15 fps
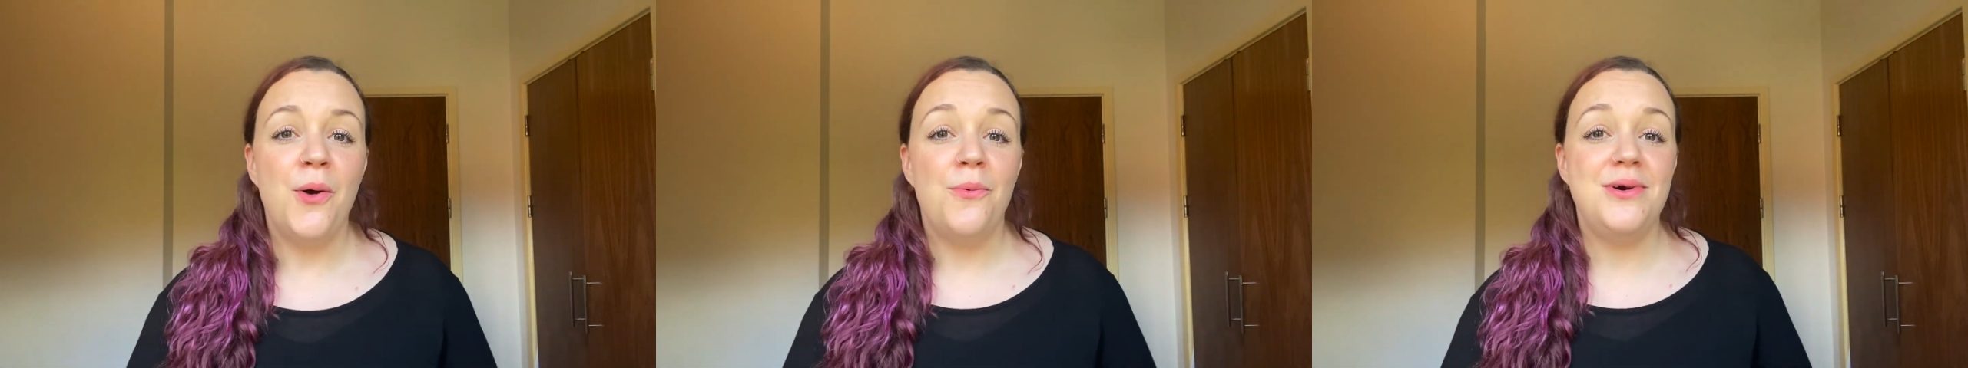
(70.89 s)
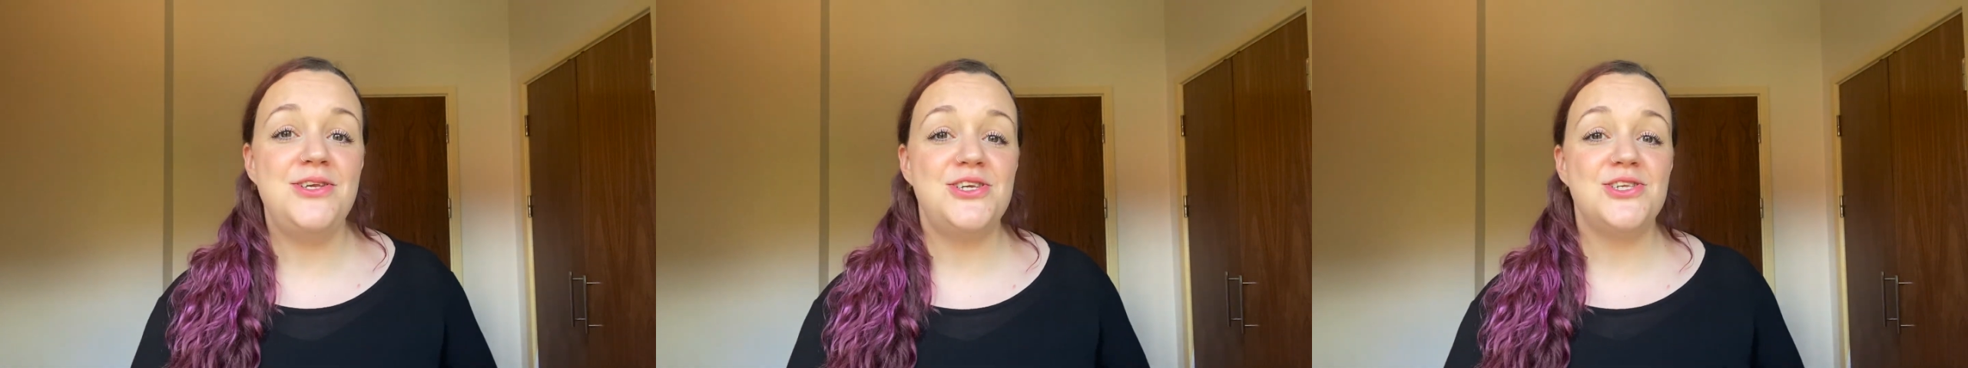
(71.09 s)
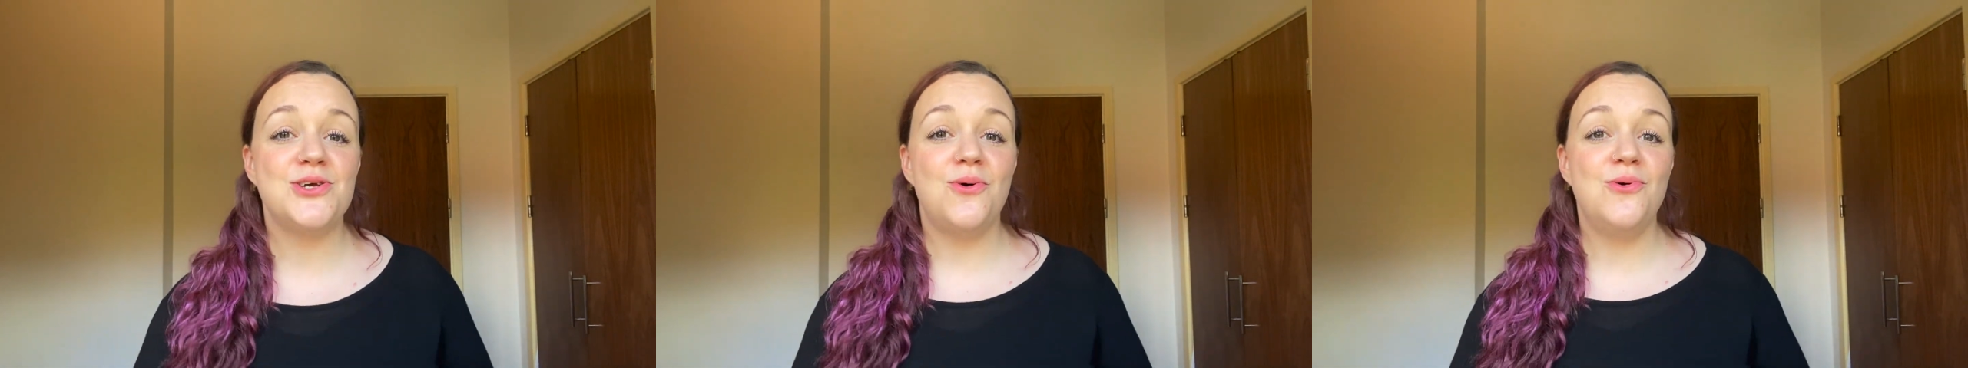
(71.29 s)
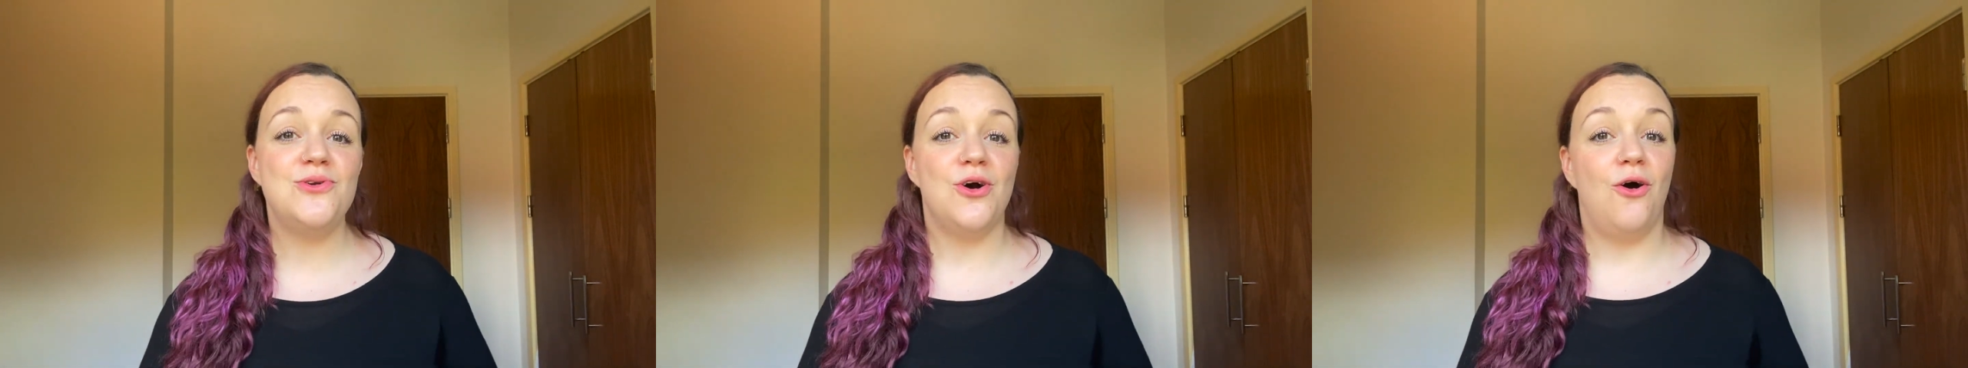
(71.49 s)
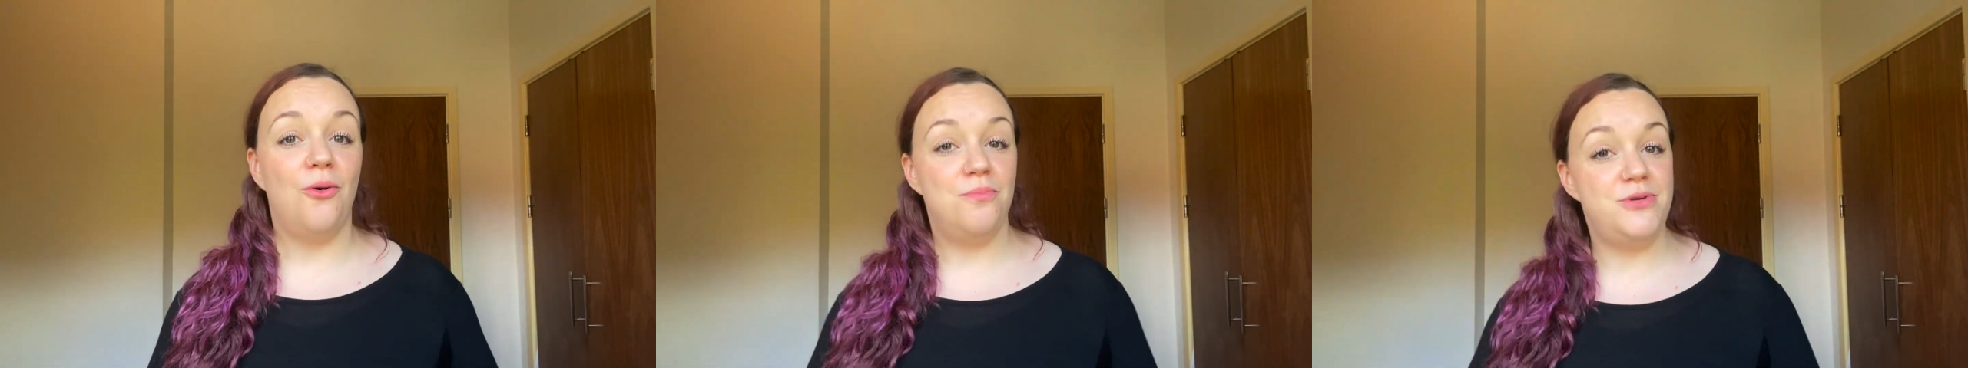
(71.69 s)
which is called
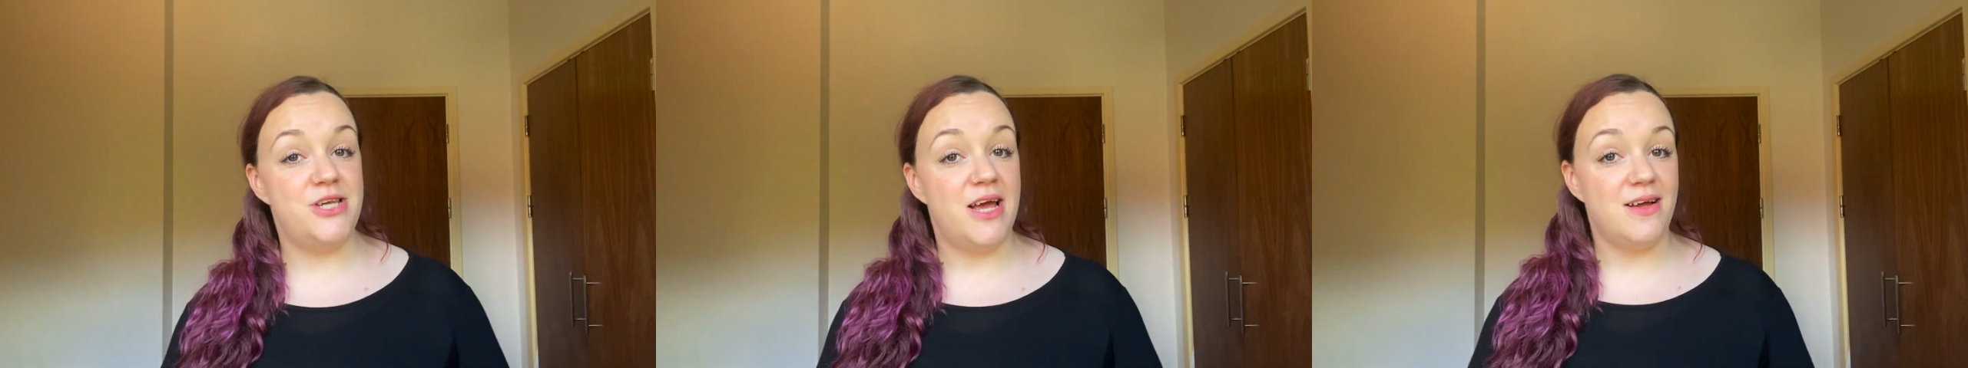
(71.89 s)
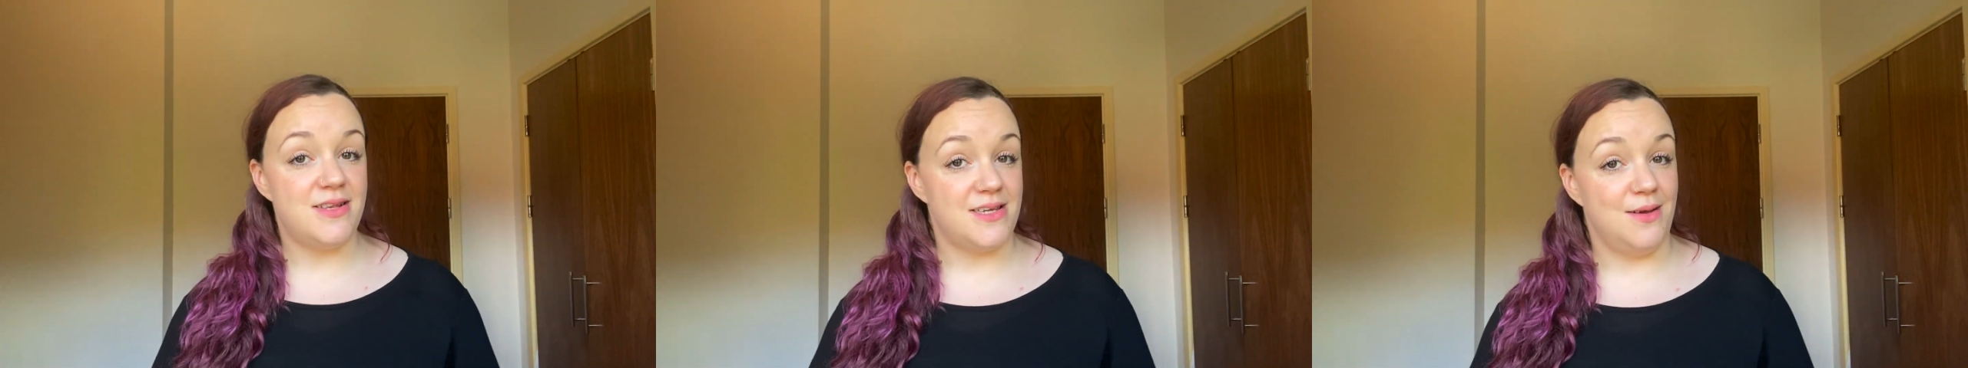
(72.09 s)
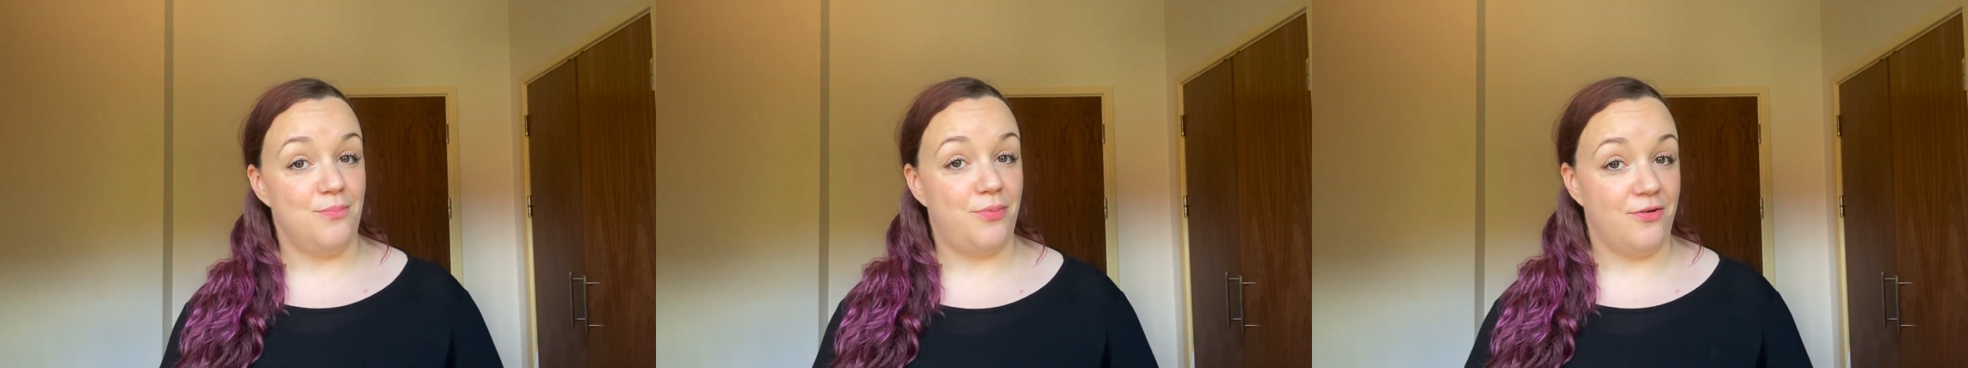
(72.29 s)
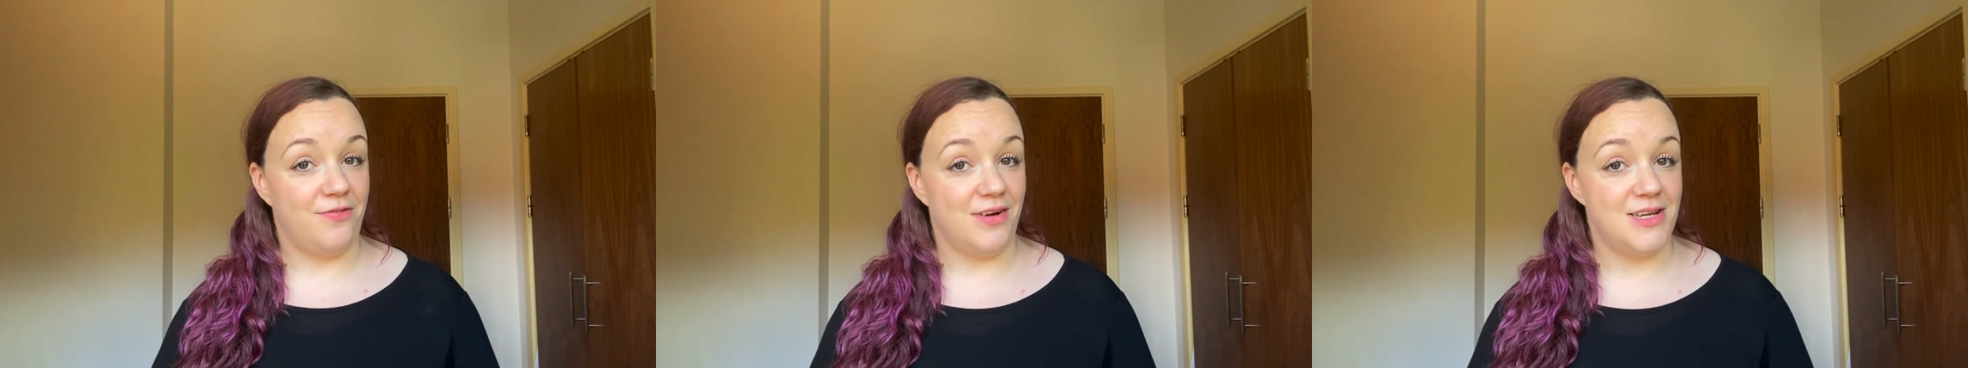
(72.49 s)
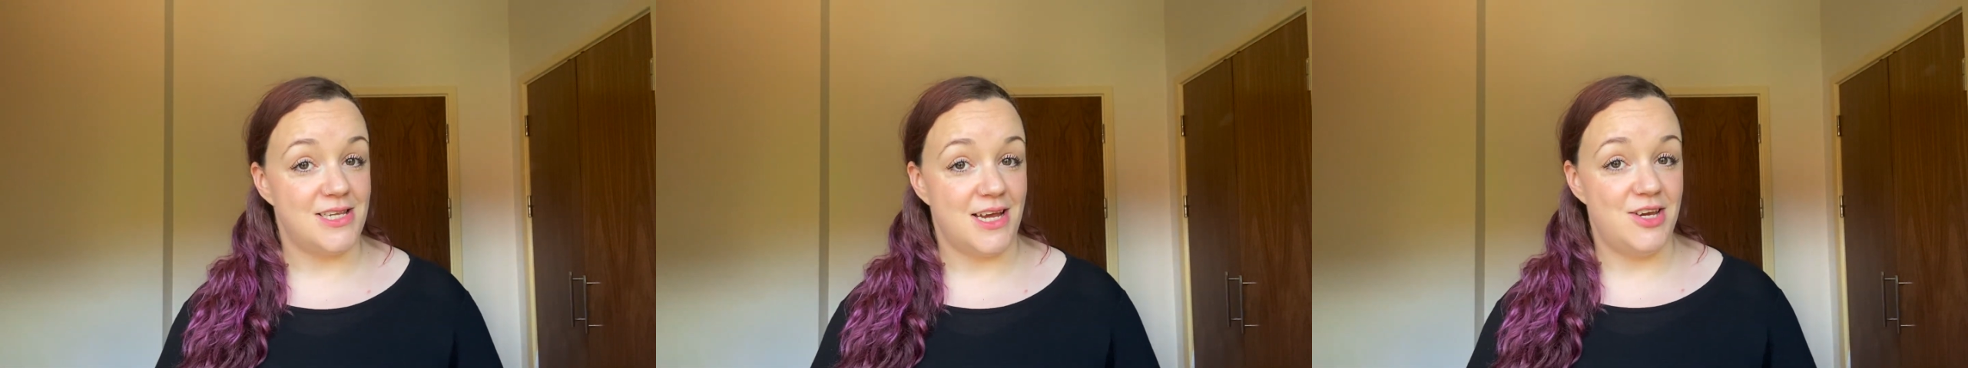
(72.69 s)
object
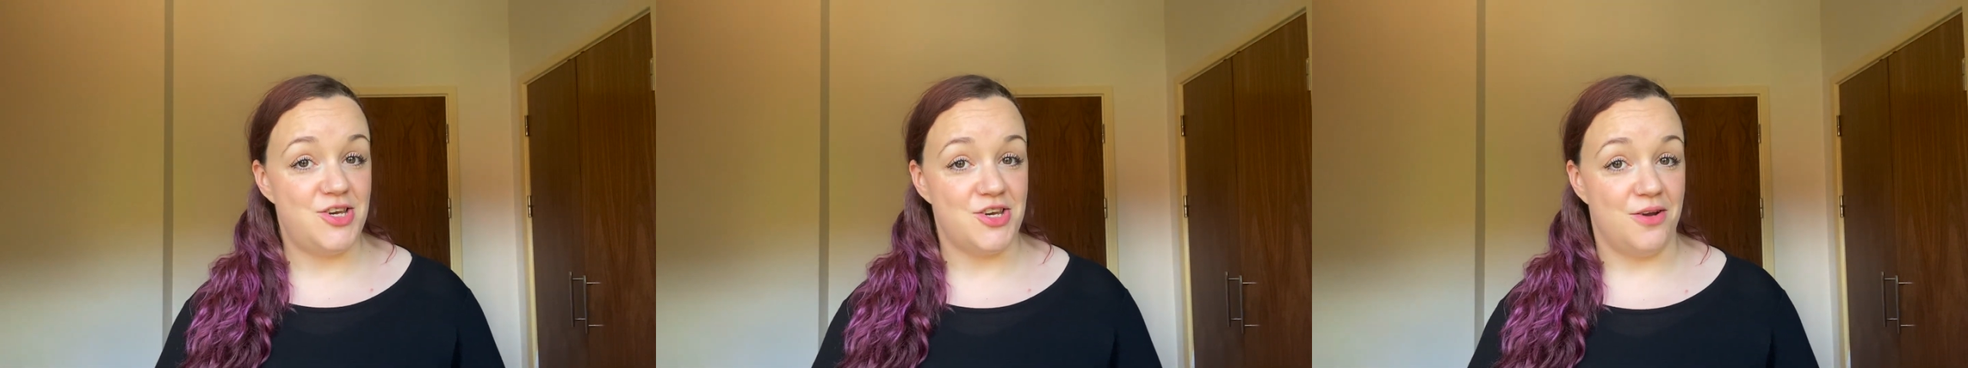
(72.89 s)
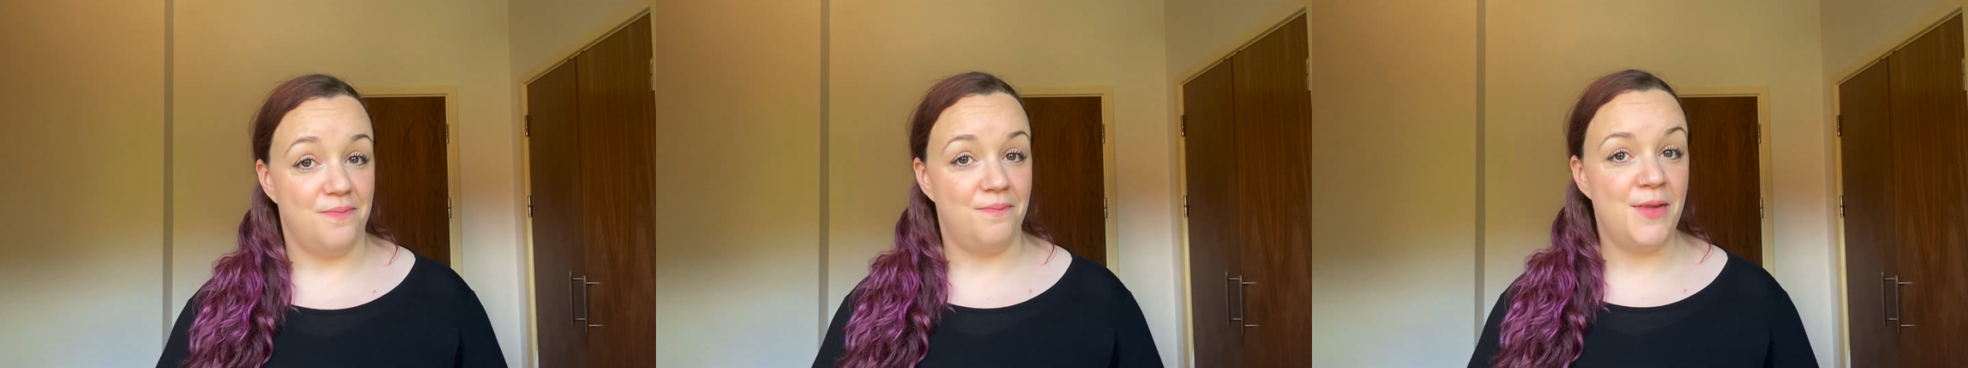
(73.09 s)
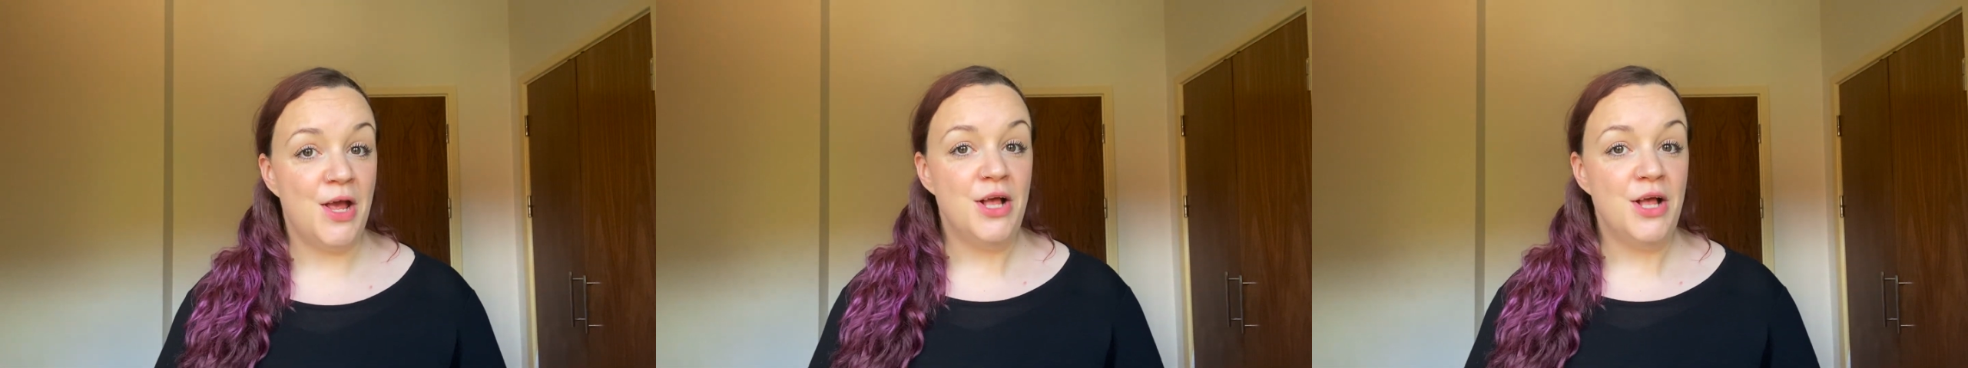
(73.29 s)
improvisation.